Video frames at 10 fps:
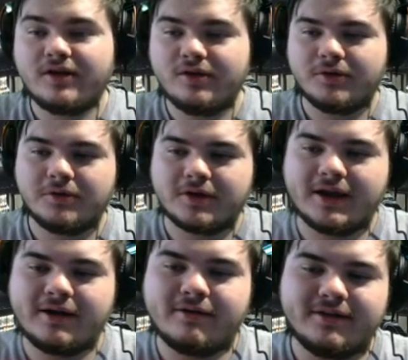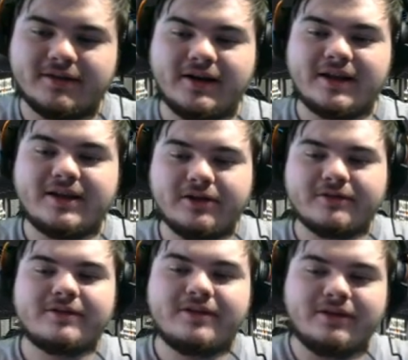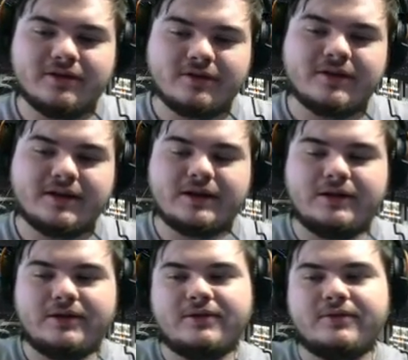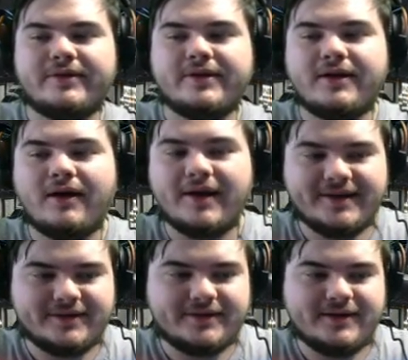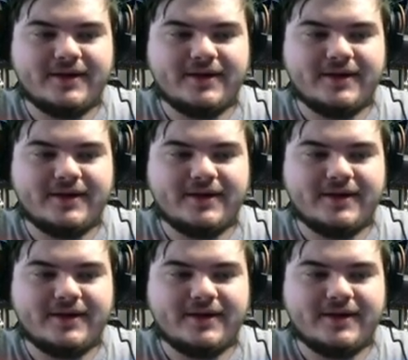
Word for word: new character and I couldn't not include Iden.